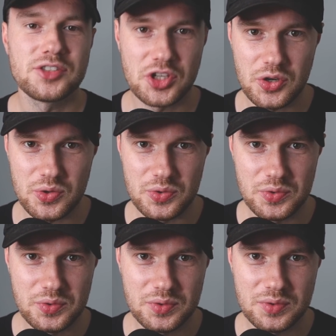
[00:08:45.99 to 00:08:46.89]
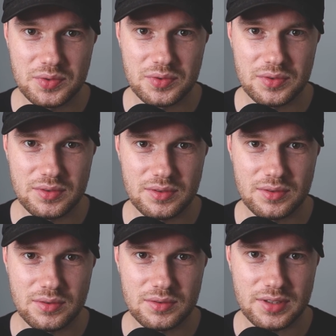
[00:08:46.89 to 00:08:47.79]
2,
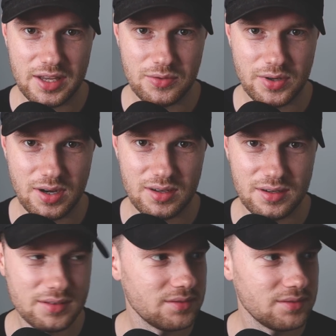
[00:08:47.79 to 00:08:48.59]
Daniel Ricciardo.